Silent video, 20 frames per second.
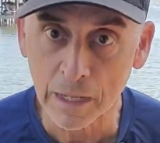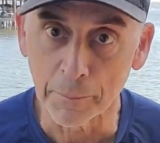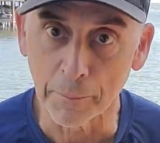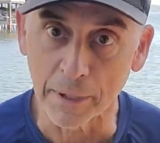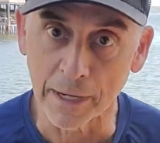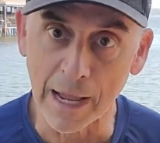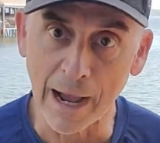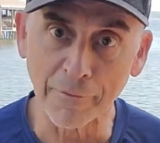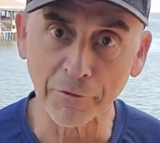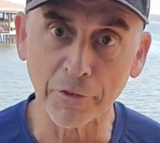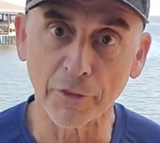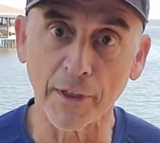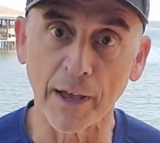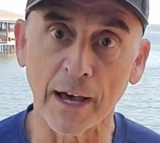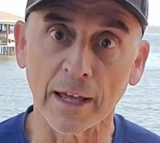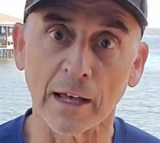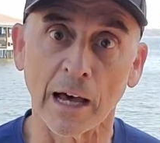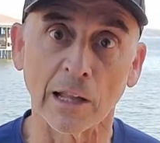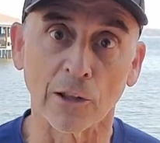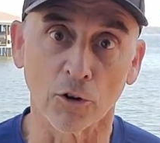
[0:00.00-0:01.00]
But after
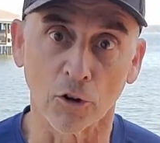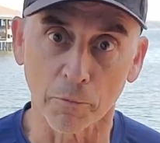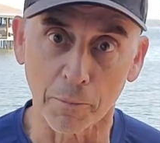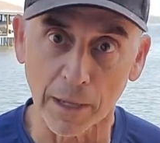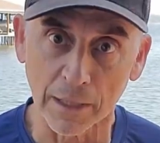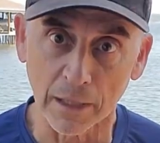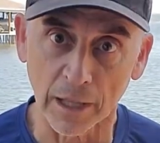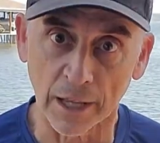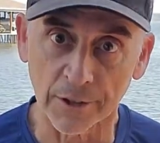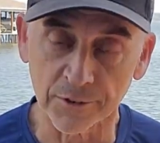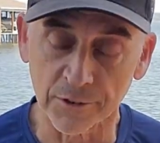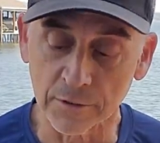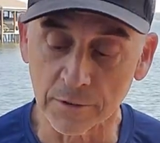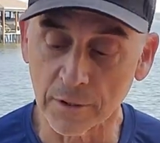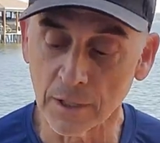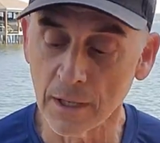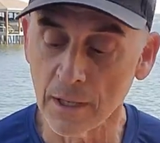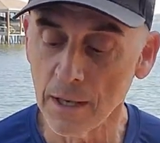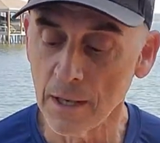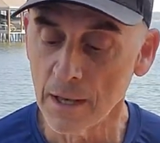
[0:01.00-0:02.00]
that, I learned my
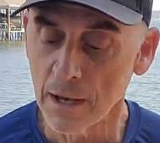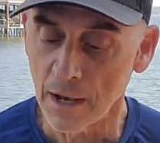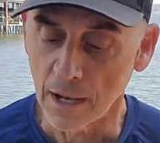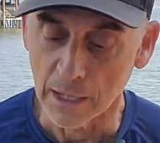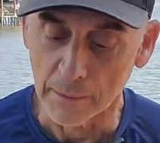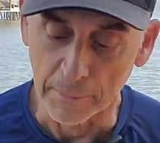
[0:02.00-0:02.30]
lesson. I